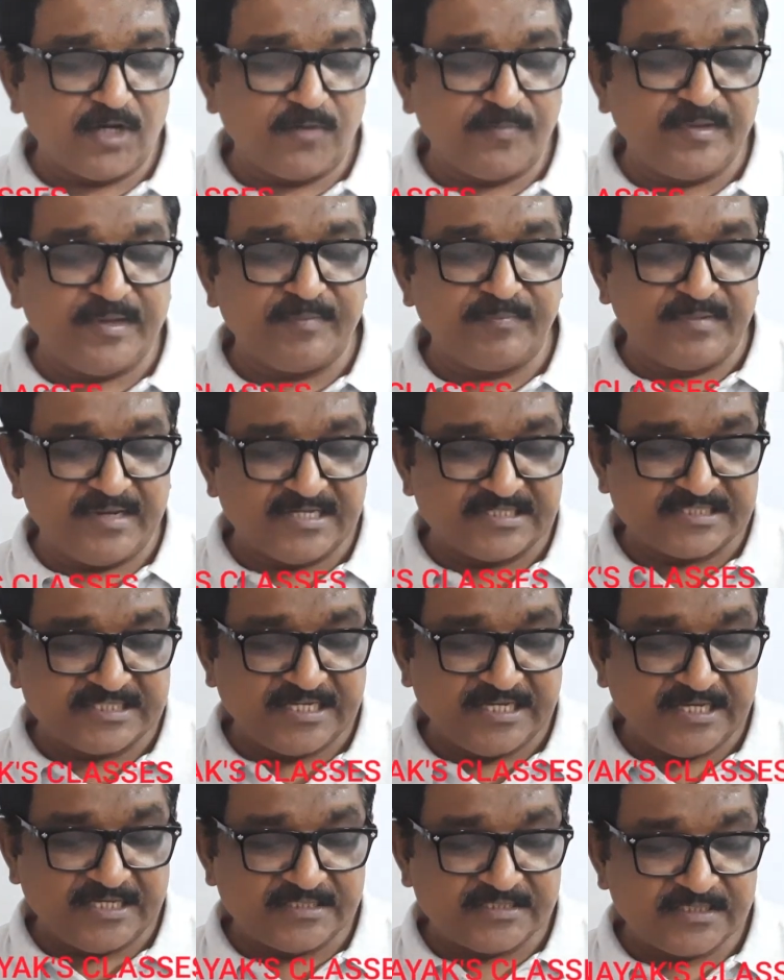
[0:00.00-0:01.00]
atomic
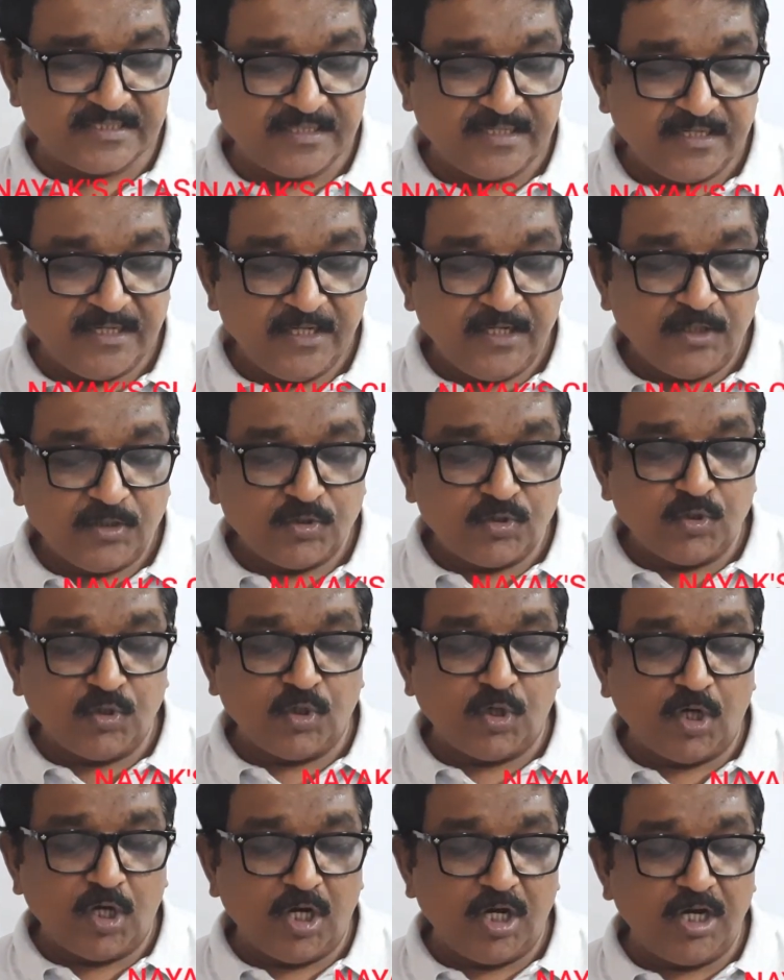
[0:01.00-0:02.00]
masses
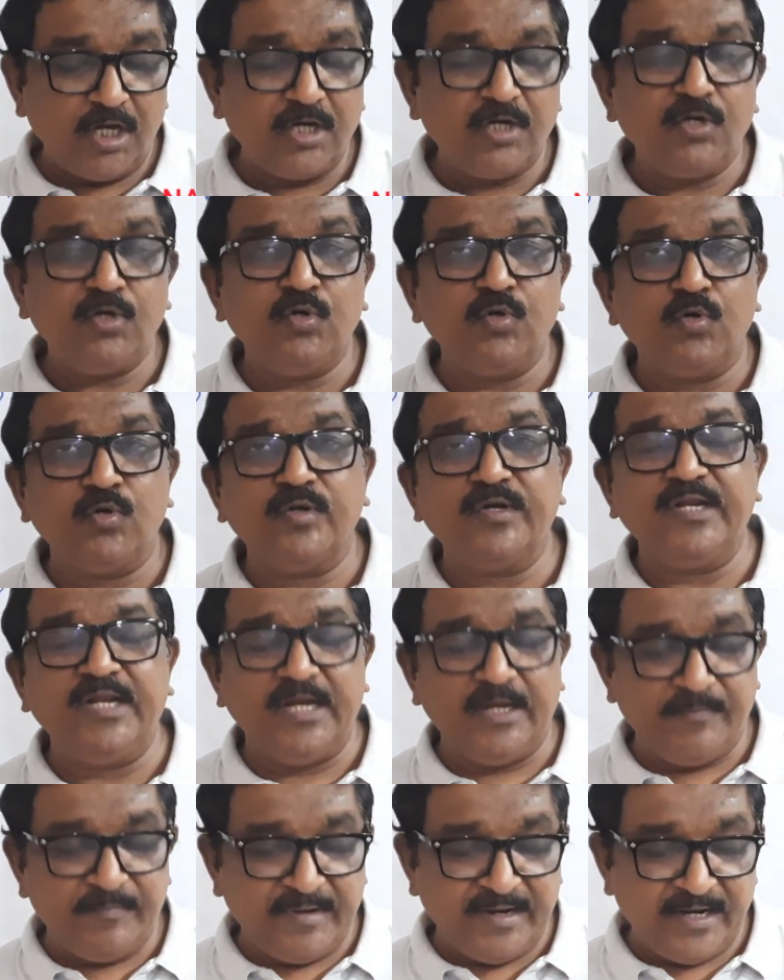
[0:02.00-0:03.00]
to all known
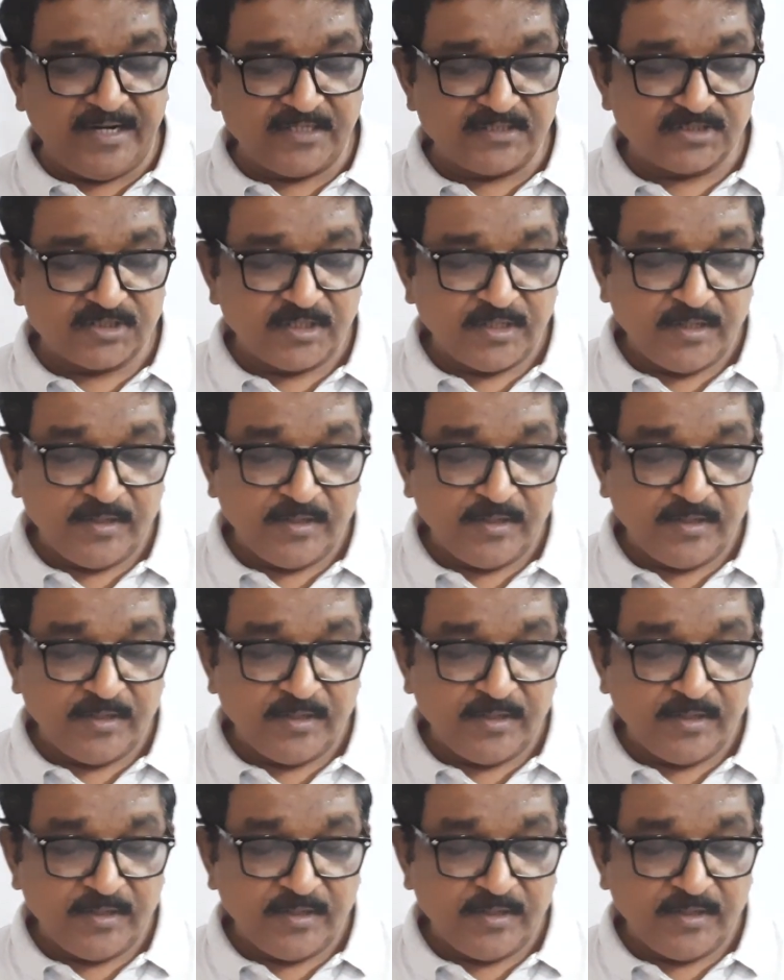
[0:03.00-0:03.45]
elements,